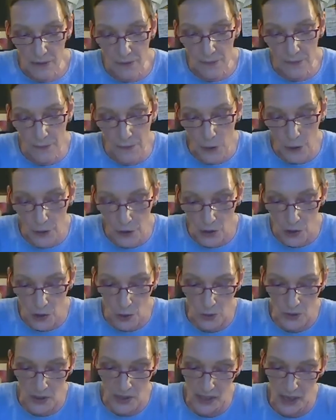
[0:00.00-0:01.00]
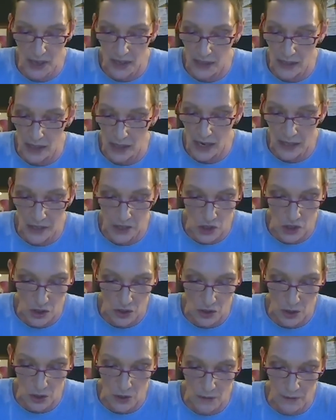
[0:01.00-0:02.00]
virtual
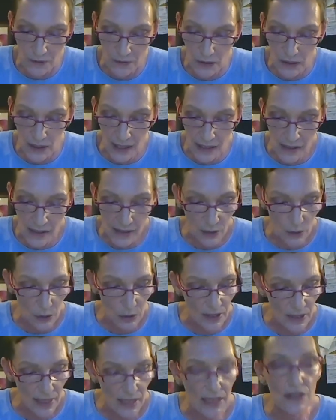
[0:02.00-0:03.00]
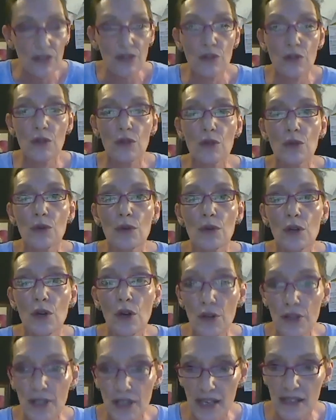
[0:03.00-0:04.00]
citation of classical Hindu
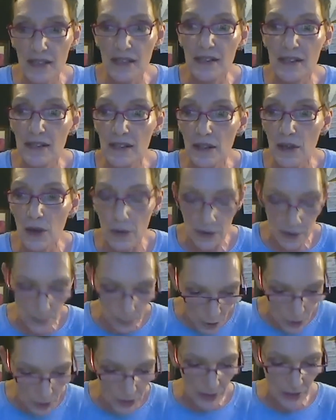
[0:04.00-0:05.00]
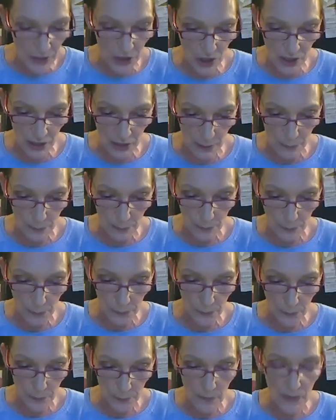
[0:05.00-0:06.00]
goddess cosmology.
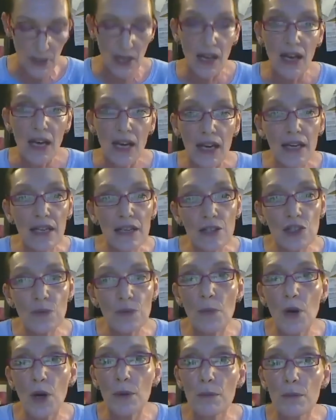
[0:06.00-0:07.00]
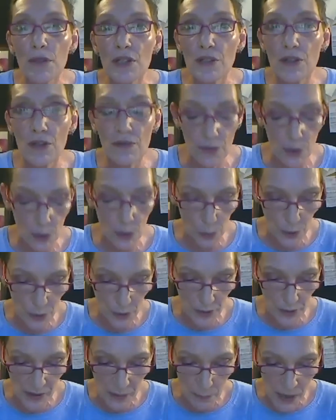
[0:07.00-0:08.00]
Each moment of the
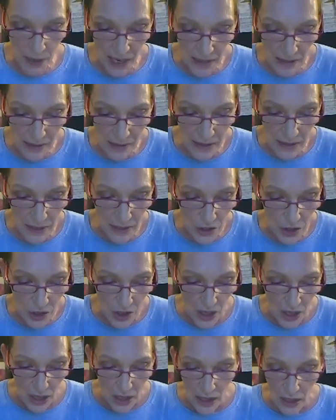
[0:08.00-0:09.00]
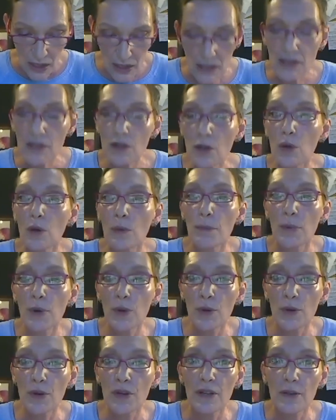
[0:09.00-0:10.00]
work's passage, its
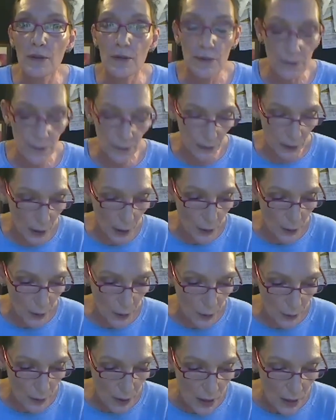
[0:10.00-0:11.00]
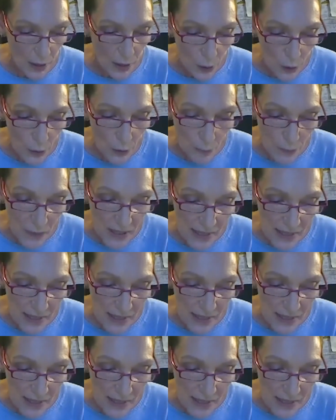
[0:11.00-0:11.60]
corporeal flow, could be